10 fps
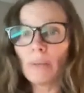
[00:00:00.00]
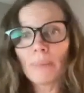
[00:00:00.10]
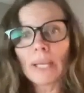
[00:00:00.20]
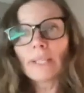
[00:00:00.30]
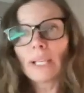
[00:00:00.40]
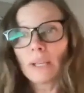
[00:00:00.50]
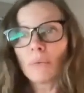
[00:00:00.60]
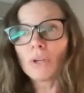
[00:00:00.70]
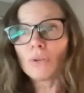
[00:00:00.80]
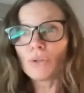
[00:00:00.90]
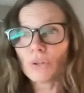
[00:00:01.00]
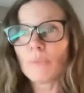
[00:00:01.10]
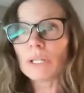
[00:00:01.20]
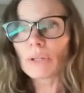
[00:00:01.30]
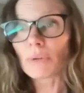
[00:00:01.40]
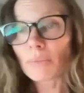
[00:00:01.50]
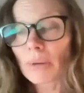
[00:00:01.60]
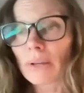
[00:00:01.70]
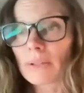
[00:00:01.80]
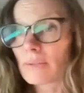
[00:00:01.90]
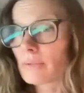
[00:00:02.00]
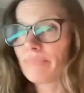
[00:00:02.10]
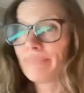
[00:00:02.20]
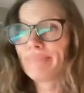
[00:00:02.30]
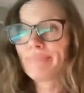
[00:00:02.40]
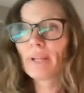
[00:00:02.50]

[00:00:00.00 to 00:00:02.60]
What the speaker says: which is basically what you should be doing, because